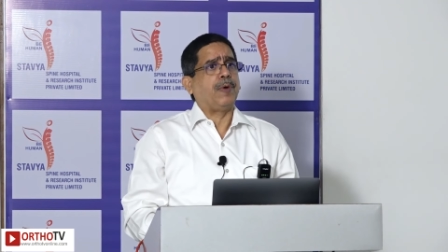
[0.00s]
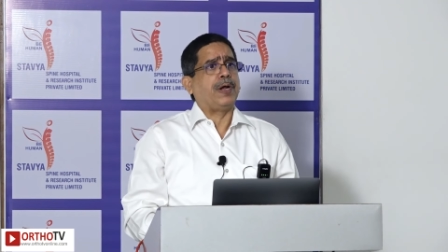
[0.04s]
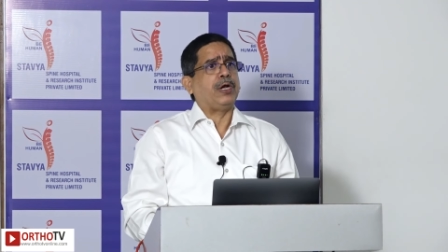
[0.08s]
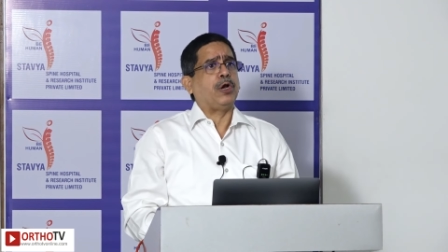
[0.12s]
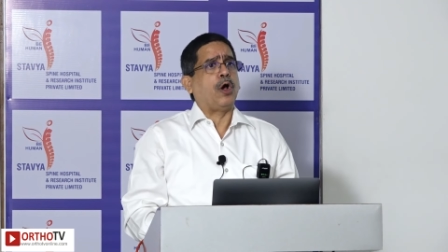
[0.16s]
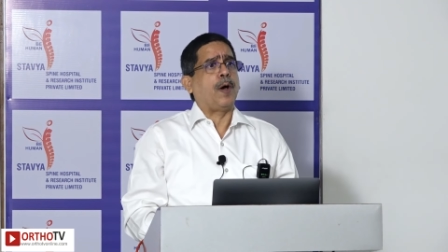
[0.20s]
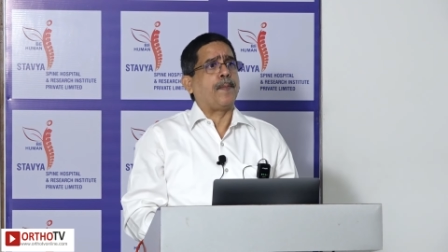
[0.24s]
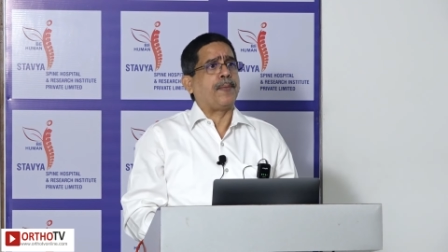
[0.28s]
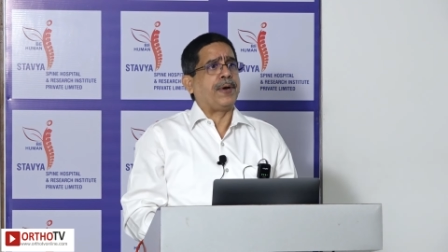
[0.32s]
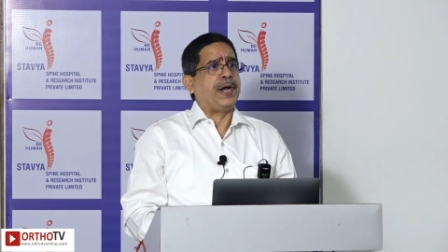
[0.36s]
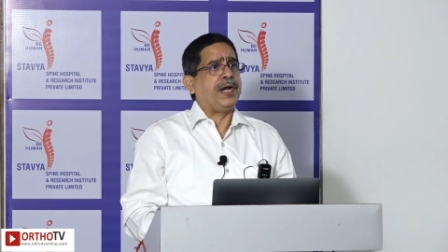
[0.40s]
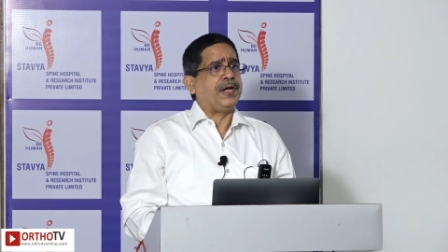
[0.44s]

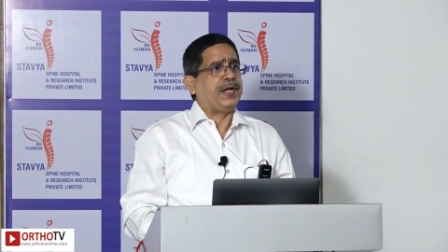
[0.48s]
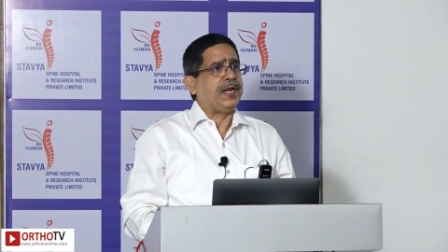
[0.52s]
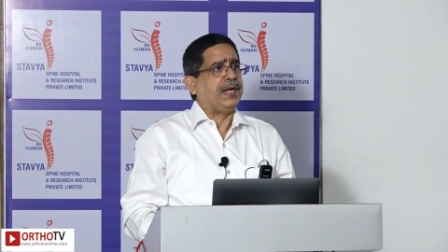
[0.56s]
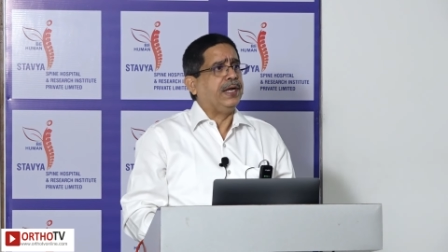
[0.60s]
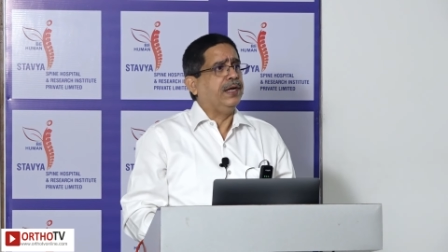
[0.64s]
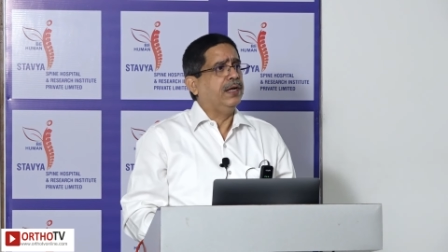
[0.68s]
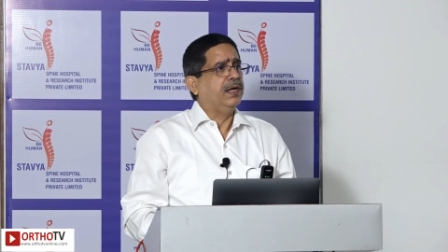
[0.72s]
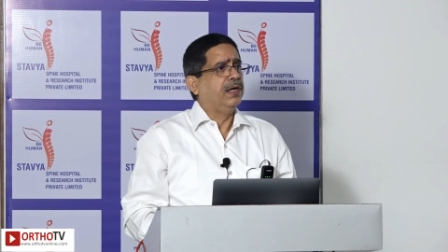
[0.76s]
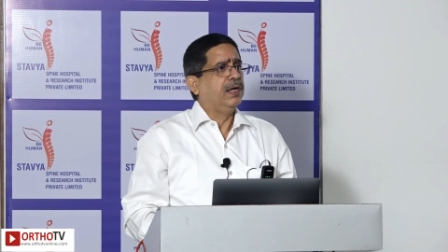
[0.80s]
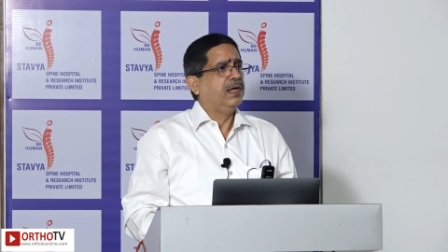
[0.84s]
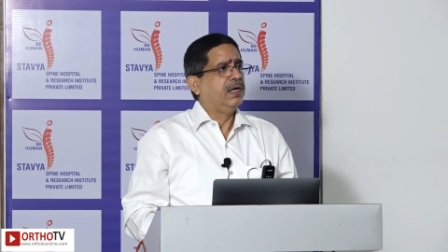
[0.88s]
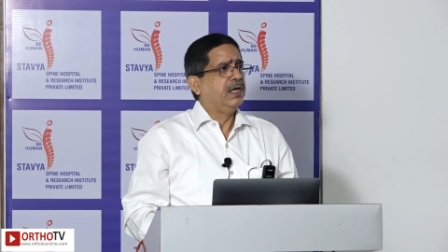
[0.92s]
while
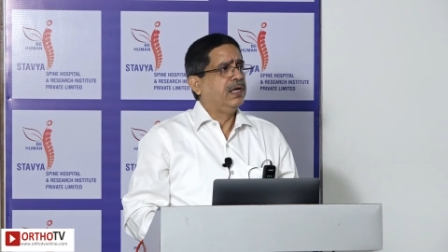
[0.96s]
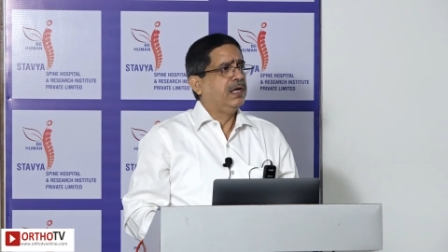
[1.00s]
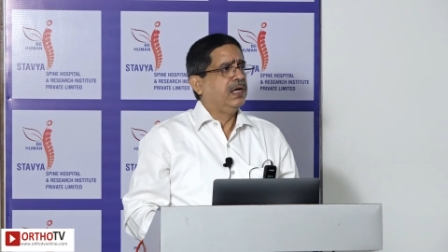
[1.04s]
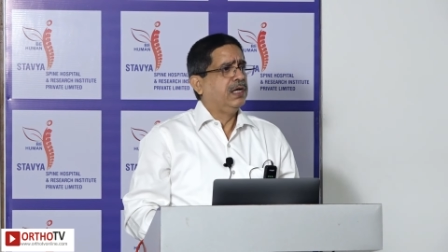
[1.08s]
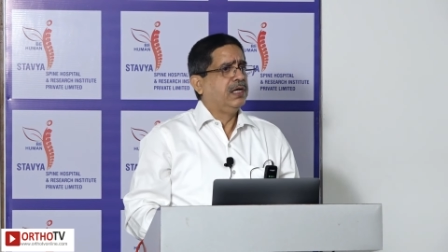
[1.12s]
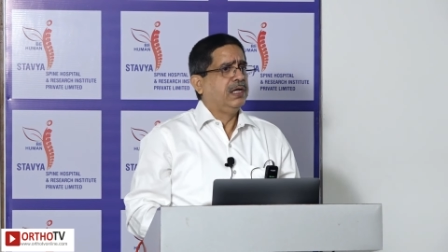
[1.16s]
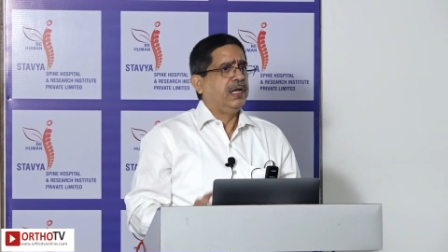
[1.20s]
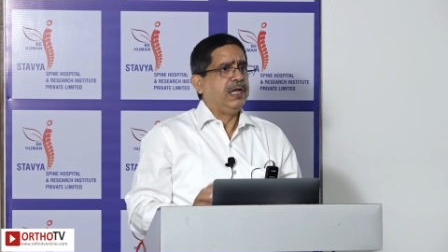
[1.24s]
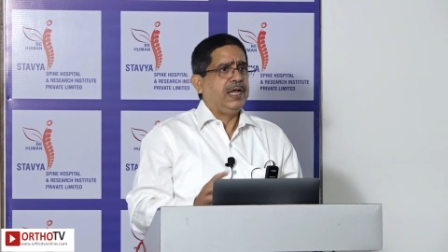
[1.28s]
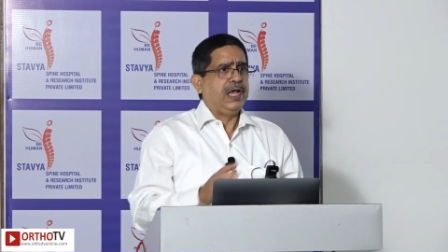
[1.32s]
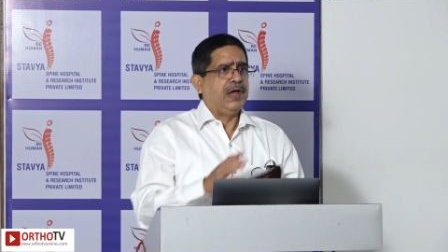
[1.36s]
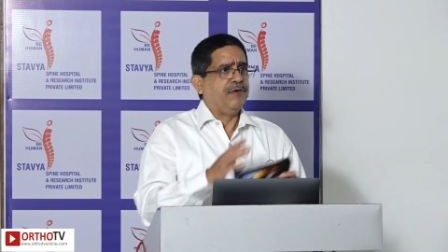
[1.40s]
operating,
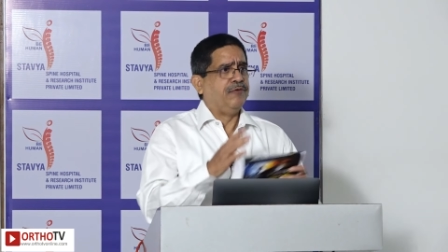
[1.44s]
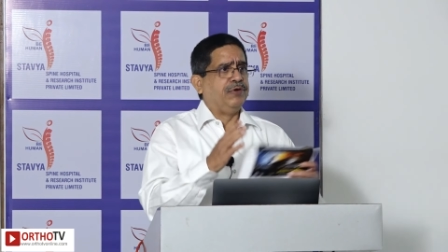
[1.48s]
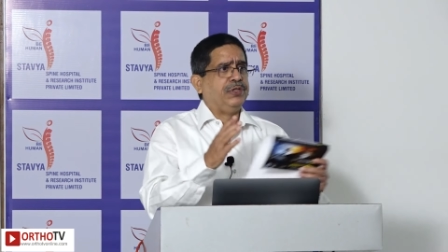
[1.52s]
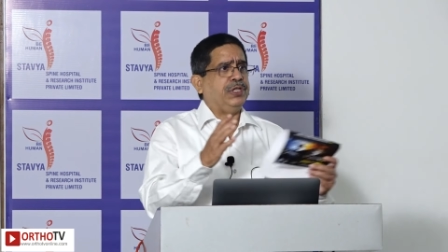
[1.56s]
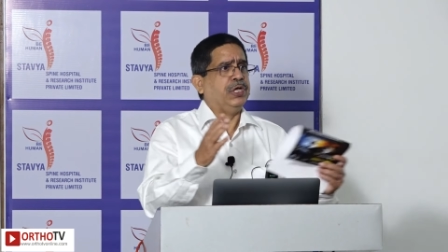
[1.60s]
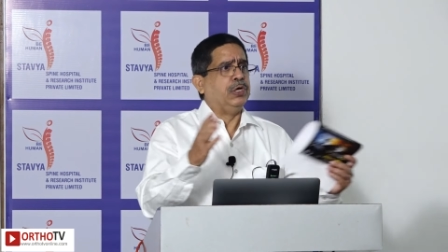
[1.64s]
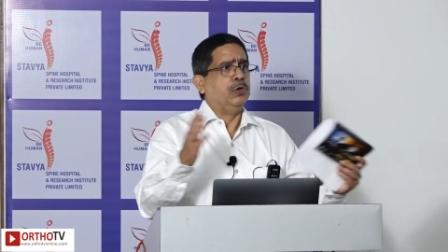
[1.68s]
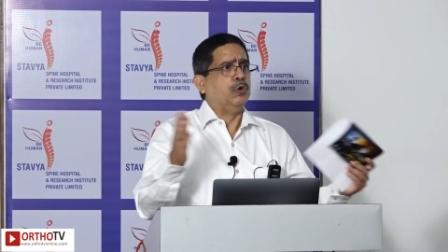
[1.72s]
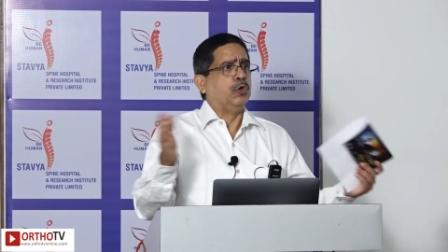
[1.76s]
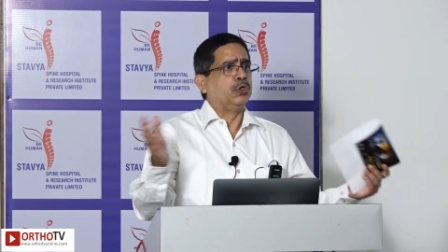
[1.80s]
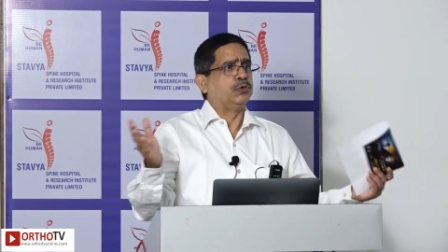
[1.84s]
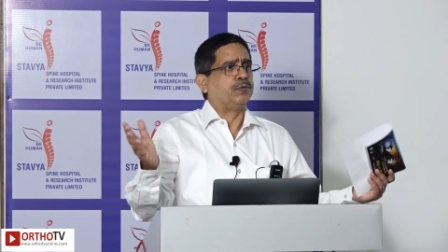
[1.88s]

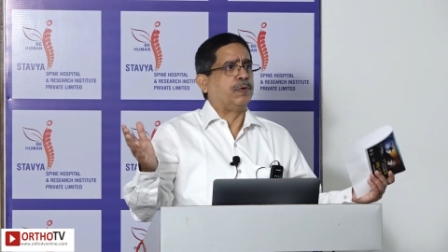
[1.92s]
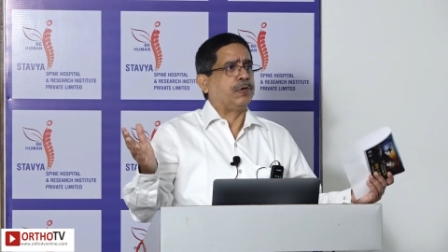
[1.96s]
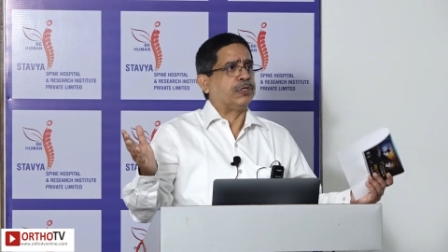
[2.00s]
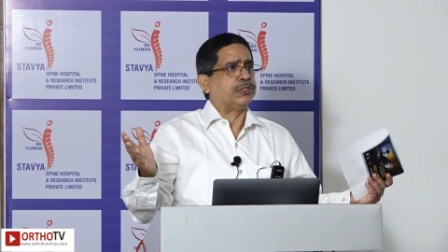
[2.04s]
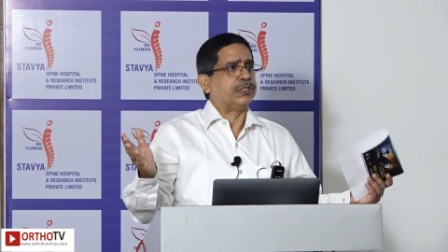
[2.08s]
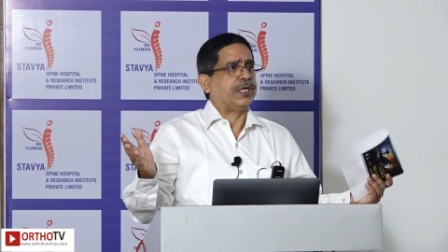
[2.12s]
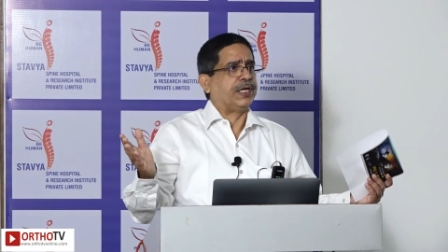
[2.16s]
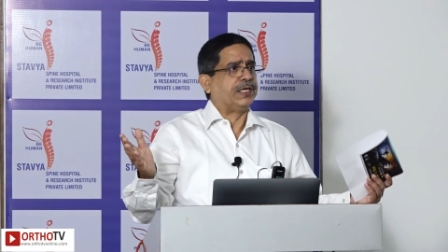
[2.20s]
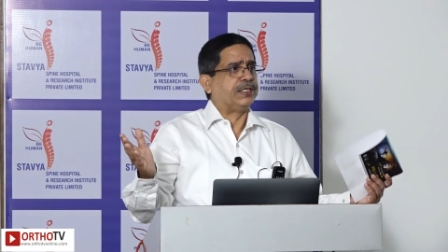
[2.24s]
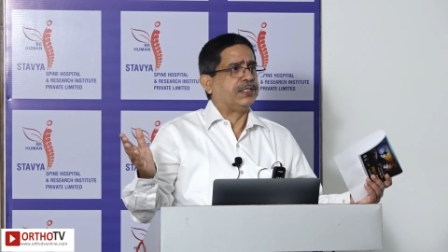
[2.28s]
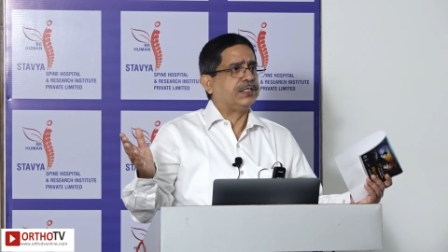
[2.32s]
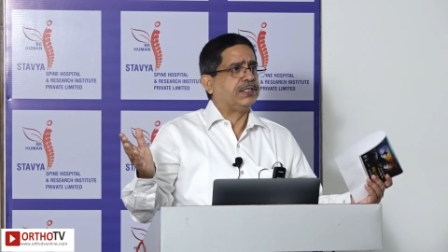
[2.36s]
everything goes for a
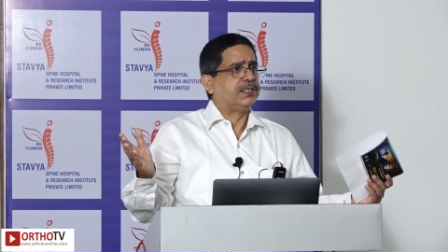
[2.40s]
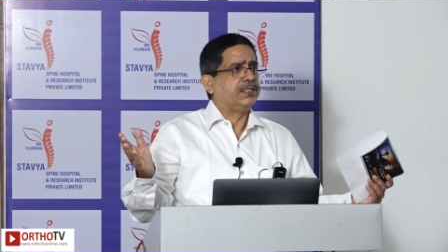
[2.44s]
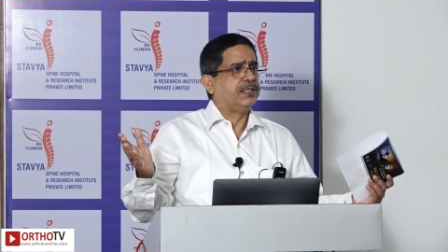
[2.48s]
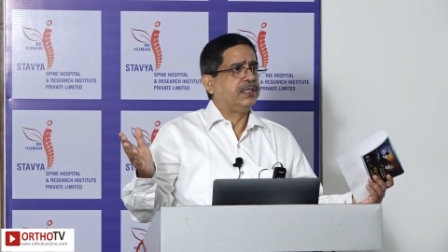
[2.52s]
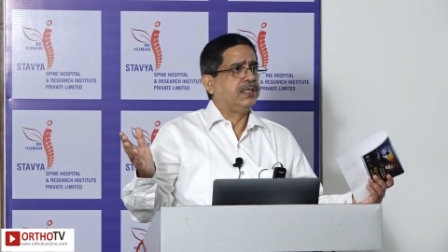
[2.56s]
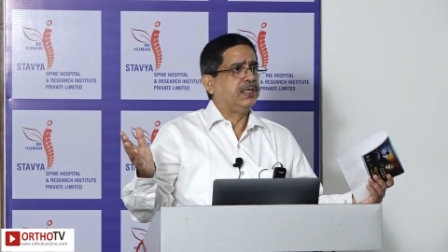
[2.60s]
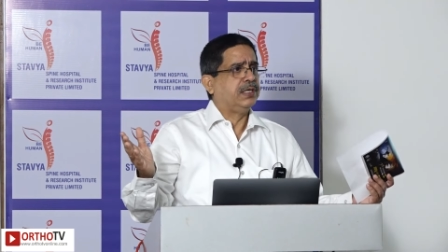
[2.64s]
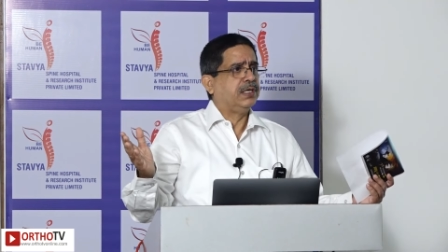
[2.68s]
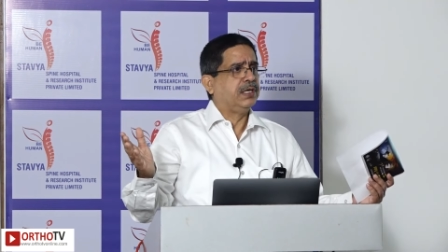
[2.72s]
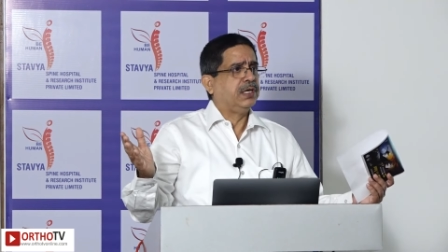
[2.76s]
6.